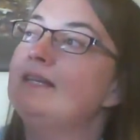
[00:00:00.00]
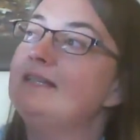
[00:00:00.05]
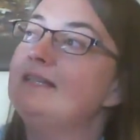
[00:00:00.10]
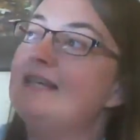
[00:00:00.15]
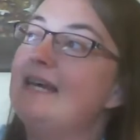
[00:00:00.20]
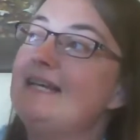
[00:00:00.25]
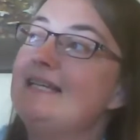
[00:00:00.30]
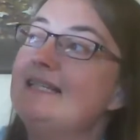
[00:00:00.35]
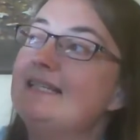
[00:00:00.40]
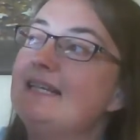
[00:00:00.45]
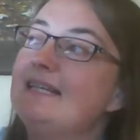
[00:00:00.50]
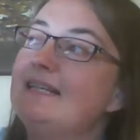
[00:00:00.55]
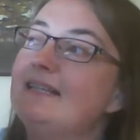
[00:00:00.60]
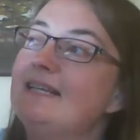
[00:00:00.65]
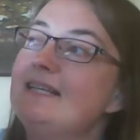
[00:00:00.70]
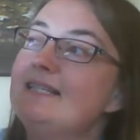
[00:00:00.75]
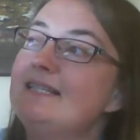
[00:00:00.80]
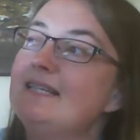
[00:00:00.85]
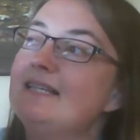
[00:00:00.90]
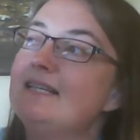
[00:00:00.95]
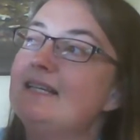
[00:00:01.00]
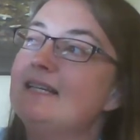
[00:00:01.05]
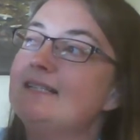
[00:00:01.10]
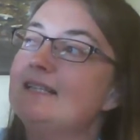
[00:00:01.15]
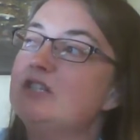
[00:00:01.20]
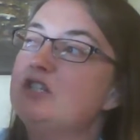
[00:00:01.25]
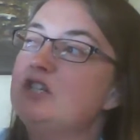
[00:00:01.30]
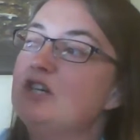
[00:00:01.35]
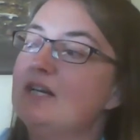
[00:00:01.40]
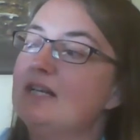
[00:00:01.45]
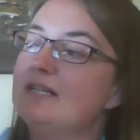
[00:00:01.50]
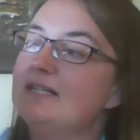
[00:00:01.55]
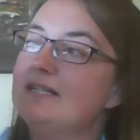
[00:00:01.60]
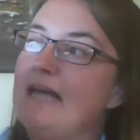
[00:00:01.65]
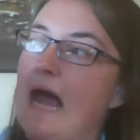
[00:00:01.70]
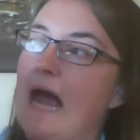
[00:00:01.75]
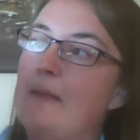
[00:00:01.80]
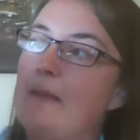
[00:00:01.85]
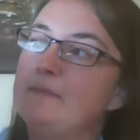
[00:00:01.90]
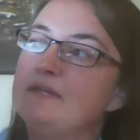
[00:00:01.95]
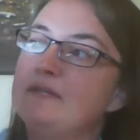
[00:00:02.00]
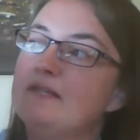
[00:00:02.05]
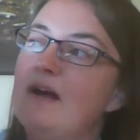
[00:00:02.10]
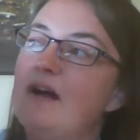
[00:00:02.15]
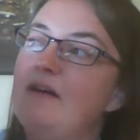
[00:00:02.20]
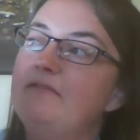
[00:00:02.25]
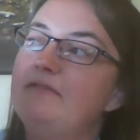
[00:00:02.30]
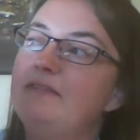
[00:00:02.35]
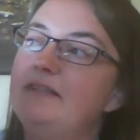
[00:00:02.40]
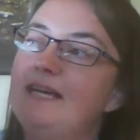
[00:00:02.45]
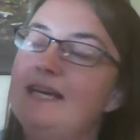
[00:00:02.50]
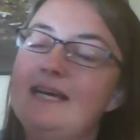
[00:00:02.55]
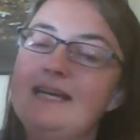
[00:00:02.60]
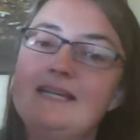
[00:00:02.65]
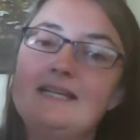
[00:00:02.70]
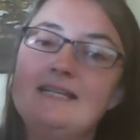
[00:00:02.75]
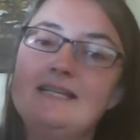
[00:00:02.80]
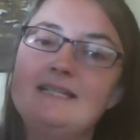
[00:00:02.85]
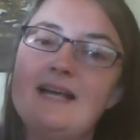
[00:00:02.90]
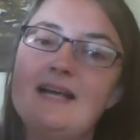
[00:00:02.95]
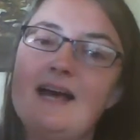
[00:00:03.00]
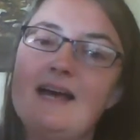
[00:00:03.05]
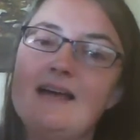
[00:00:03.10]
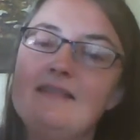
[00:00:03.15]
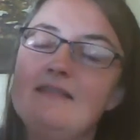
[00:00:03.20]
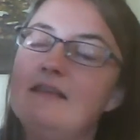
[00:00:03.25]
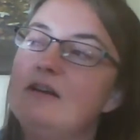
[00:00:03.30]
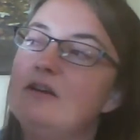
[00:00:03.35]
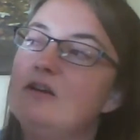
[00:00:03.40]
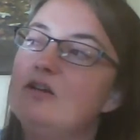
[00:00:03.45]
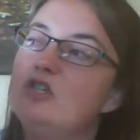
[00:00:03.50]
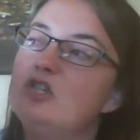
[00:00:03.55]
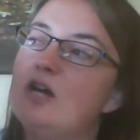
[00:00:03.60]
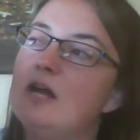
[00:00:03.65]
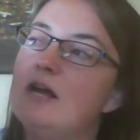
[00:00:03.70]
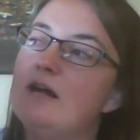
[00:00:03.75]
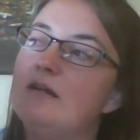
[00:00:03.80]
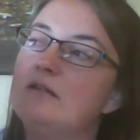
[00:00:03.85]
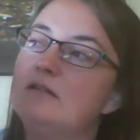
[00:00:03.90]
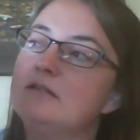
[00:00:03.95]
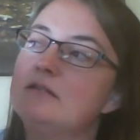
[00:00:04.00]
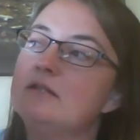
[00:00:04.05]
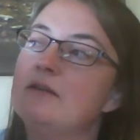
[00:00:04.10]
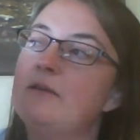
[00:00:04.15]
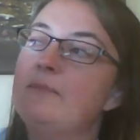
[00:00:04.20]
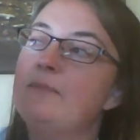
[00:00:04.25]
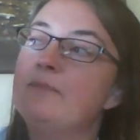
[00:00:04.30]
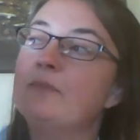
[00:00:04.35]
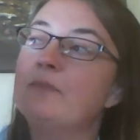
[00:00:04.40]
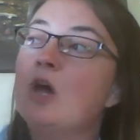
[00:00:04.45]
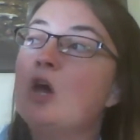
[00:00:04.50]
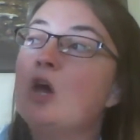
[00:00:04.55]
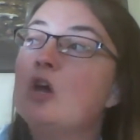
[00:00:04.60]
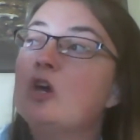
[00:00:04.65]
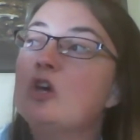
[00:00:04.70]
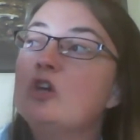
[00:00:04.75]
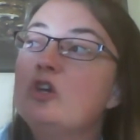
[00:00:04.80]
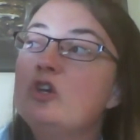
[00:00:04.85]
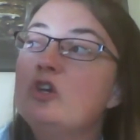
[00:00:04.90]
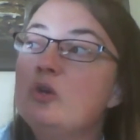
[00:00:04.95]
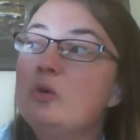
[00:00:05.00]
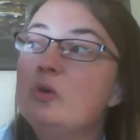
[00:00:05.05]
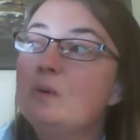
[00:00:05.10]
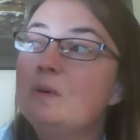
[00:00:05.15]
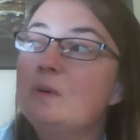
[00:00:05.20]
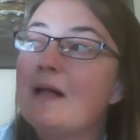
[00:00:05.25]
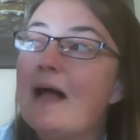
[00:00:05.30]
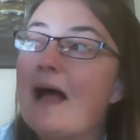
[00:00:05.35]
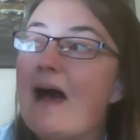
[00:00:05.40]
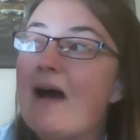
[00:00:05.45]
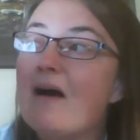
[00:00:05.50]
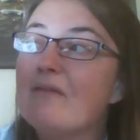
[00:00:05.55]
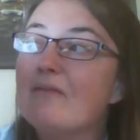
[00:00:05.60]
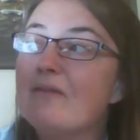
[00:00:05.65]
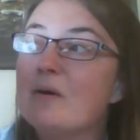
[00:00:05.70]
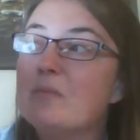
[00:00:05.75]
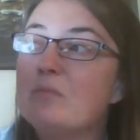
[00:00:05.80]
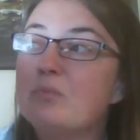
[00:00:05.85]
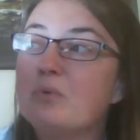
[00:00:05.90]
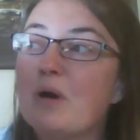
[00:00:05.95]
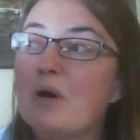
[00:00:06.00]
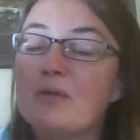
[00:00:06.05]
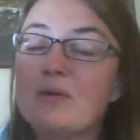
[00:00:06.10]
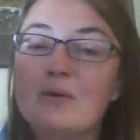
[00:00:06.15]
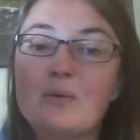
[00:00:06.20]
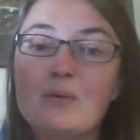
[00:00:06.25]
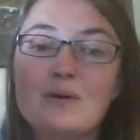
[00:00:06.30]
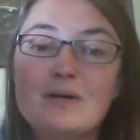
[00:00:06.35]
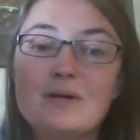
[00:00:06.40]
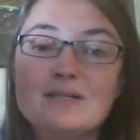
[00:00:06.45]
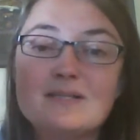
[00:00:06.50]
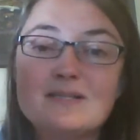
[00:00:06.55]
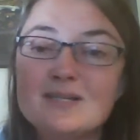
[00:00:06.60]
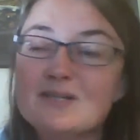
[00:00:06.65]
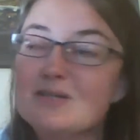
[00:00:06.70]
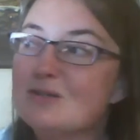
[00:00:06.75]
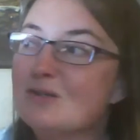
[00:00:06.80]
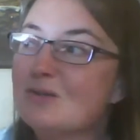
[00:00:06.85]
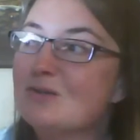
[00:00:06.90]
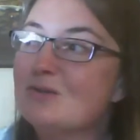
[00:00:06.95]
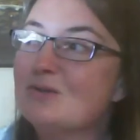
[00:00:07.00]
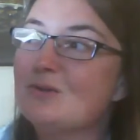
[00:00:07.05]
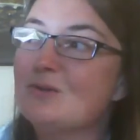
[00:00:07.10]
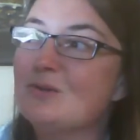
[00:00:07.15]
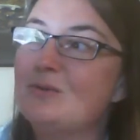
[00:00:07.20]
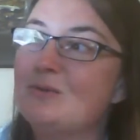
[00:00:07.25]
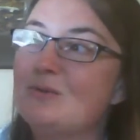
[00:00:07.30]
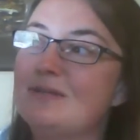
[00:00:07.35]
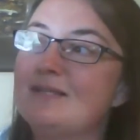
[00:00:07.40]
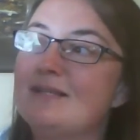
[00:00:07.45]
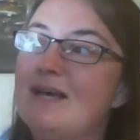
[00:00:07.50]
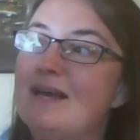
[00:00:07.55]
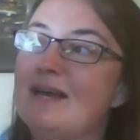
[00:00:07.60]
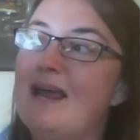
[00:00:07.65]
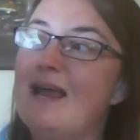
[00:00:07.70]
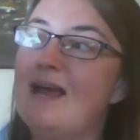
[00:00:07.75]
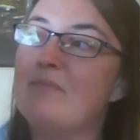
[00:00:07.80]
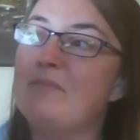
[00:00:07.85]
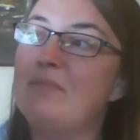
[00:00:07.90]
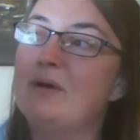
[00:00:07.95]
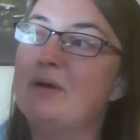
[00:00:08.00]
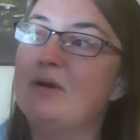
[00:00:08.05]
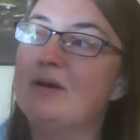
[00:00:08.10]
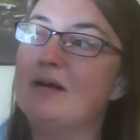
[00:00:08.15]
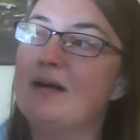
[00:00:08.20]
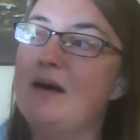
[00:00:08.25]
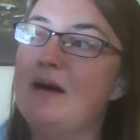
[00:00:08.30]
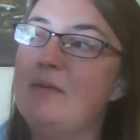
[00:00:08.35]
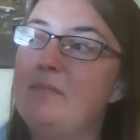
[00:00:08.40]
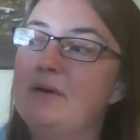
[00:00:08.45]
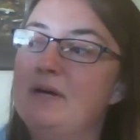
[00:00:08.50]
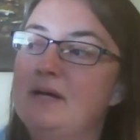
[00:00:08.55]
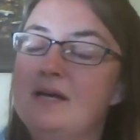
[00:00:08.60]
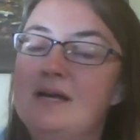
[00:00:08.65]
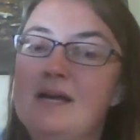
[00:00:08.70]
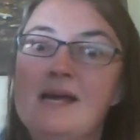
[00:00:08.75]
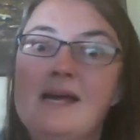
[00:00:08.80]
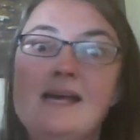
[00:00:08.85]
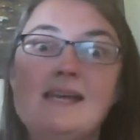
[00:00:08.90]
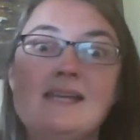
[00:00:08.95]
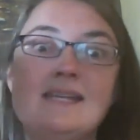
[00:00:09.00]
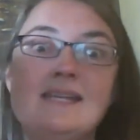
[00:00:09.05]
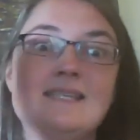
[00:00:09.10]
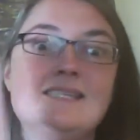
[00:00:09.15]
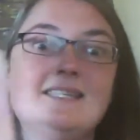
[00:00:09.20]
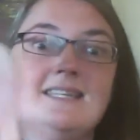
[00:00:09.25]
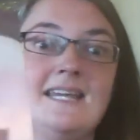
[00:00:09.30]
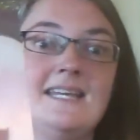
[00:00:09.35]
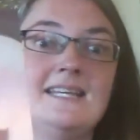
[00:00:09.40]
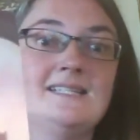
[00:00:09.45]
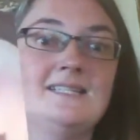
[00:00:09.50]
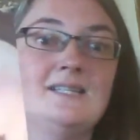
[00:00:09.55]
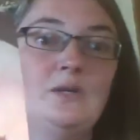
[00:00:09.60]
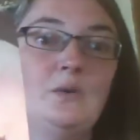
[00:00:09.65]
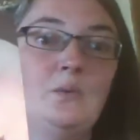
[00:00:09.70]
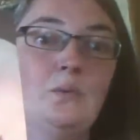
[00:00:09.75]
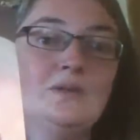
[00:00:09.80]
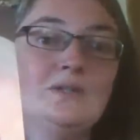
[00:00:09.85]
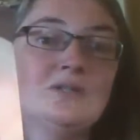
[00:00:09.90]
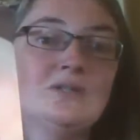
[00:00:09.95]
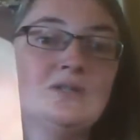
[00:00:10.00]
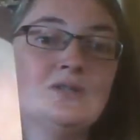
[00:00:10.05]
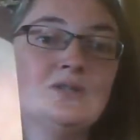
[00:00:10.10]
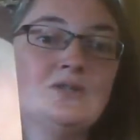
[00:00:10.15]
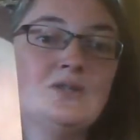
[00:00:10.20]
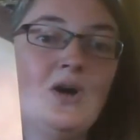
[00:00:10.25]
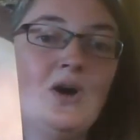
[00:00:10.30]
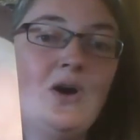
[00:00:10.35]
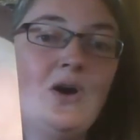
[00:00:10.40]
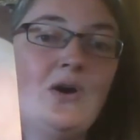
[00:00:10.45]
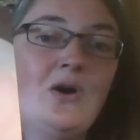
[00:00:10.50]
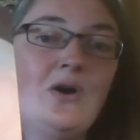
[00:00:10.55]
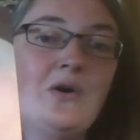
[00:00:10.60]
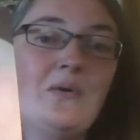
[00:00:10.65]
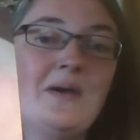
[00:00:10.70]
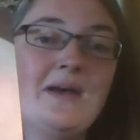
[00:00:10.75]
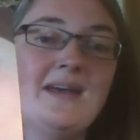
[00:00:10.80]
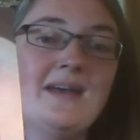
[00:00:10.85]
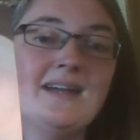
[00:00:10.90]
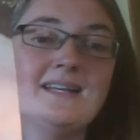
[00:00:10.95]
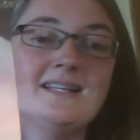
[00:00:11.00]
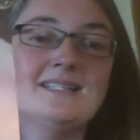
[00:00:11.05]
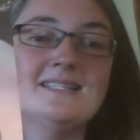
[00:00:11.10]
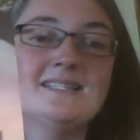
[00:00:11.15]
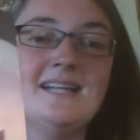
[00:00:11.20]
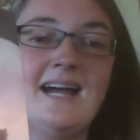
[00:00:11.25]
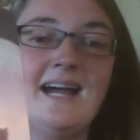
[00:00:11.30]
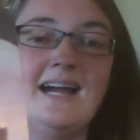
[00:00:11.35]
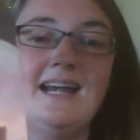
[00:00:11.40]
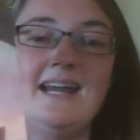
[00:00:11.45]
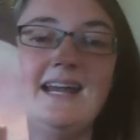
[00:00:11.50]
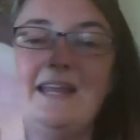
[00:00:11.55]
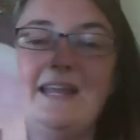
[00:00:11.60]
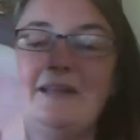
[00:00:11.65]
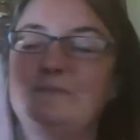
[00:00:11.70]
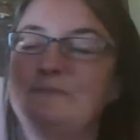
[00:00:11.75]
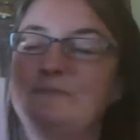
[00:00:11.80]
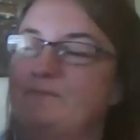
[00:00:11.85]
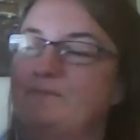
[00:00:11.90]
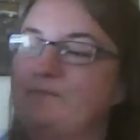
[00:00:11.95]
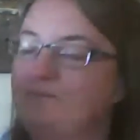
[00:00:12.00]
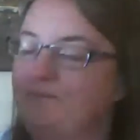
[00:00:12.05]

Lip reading: Daisy listened as the chicks tapped softly inside their shells. You'll have a brother or a sister soon, said Aunt Buttercup. Daisy was so excited.